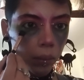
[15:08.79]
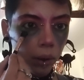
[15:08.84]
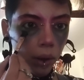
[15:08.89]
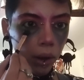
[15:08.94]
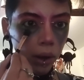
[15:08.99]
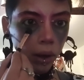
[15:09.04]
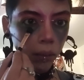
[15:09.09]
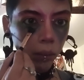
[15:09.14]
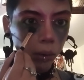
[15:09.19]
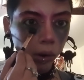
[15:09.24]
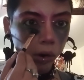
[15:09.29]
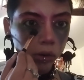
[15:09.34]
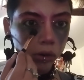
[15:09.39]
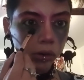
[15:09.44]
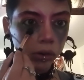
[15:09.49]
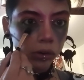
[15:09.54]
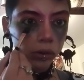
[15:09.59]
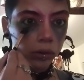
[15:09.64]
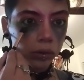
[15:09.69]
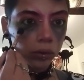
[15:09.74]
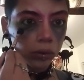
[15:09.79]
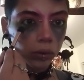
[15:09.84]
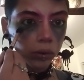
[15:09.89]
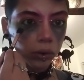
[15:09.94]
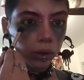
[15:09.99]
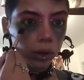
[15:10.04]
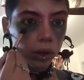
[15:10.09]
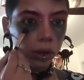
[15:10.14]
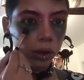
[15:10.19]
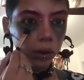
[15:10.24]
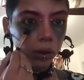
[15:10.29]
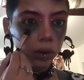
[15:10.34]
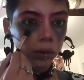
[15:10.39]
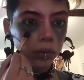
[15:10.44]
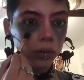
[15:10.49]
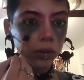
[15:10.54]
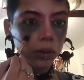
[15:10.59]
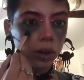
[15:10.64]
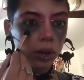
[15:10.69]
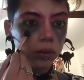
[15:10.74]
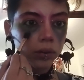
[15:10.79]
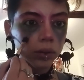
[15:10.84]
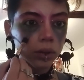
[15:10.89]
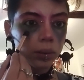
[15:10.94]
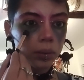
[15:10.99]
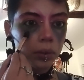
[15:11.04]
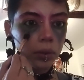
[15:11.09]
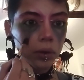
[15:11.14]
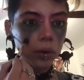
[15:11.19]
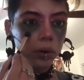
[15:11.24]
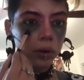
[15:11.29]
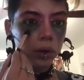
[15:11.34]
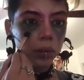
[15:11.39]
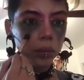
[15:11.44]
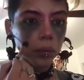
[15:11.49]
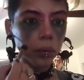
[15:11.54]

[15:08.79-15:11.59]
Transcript: Adding motion, try not to cover up the green,